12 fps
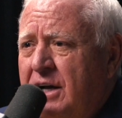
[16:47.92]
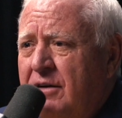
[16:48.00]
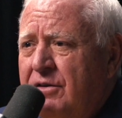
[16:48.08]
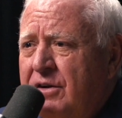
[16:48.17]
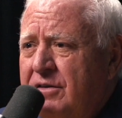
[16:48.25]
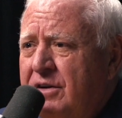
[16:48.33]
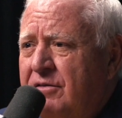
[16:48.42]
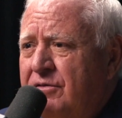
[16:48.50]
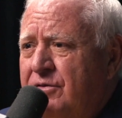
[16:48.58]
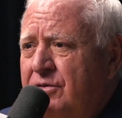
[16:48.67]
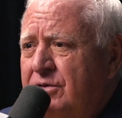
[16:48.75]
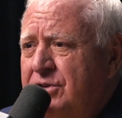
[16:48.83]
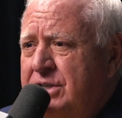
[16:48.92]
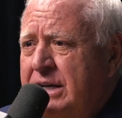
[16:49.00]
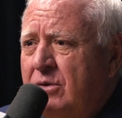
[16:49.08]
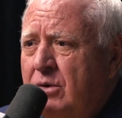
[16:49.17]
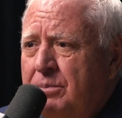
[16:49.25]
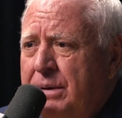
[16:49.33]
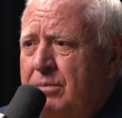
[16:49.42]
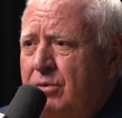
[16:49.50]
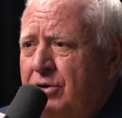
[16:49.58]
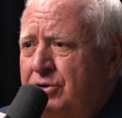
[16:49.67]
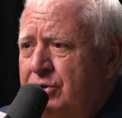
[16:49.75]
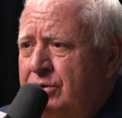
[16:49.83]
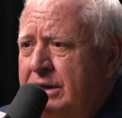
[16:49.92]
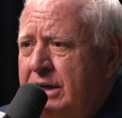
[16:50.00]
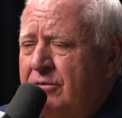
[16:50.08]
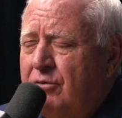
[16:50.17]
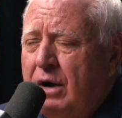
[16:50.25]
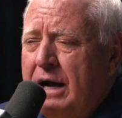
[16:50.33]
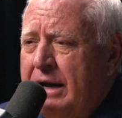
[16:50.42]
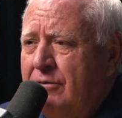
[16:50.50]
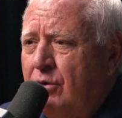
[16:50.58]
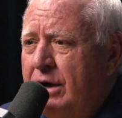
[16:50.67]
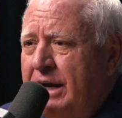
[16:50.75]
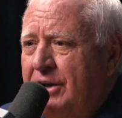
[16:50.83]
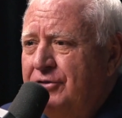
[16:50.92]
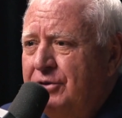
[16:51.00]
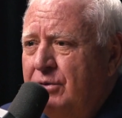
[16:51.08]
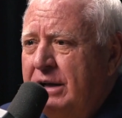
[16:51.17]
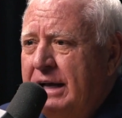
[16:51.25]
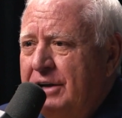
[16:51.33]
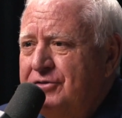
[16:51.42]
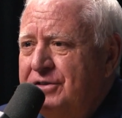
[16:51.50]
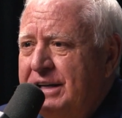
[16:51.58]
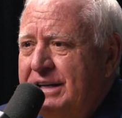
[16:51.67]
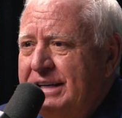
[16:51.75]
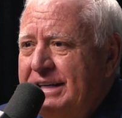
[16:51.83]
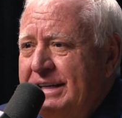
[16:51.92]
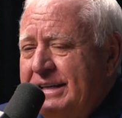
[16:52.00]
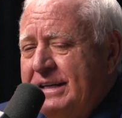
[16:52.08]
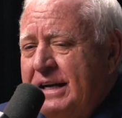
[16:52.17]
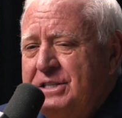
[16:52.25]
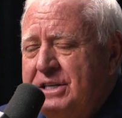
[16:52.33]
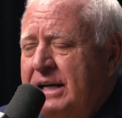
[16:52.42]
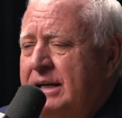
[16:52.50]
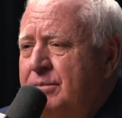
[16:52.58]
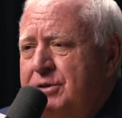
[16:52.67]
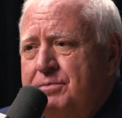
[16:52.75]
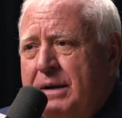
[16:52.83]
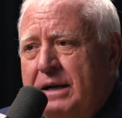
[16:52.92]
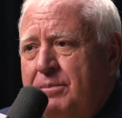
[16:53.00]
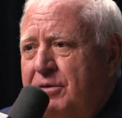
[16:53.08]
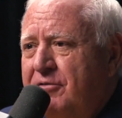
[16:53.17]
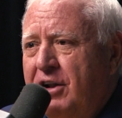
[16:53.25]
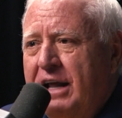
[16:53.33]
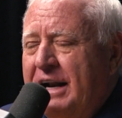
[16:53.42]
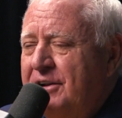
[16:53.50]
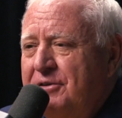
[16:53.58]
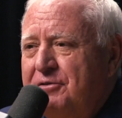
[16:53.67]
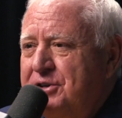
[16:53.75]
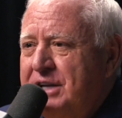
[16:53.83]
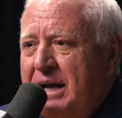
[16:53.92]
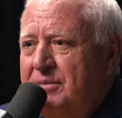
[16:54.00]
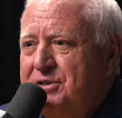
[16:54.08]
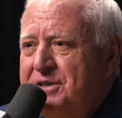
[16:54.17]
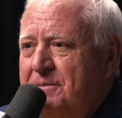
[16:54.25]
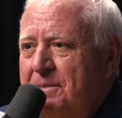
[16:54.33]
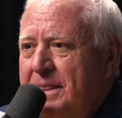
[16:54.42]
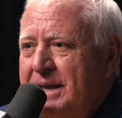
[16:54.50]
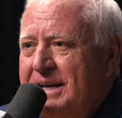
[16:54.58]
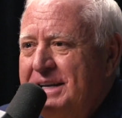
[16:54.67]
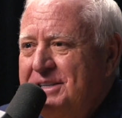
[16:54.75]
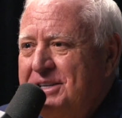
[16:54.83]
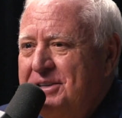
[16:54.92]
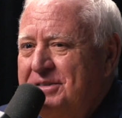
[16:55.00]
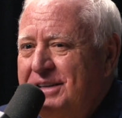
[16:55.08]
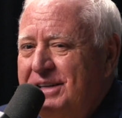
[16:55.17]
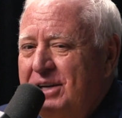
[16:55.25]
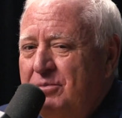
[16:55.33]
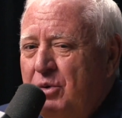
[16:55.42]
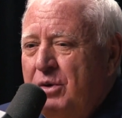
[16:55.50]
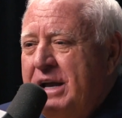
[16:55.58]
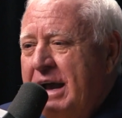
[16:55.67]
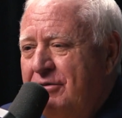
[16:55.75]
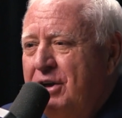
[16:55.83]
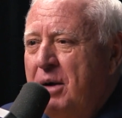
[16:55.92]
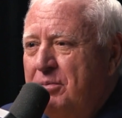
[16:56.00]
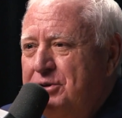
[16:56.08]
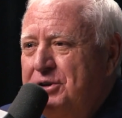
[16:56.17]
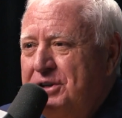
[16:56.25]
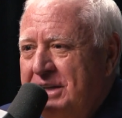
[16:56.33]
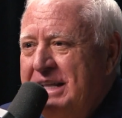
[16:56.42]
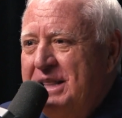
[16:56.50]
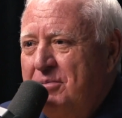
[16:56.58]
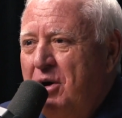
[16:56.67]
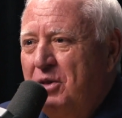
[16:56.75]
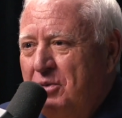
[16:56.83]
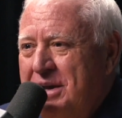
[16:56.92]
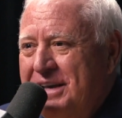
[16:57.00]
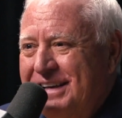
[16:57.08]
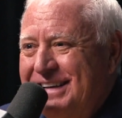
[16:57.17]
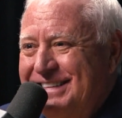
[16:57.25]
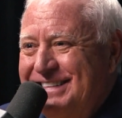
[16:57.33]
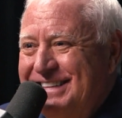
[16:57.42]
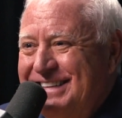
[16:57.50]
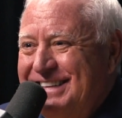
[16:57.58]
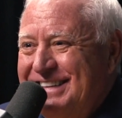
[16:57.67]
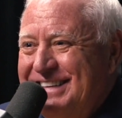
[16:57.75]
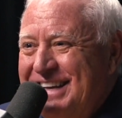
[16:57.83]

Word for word: of it, of seeing what people are doing in a variety of ways and realizing that God's kingdom is made up of a lot of different types. That's and, right. Uh, but we have the opportunity to lead them on the weekend. Yeah.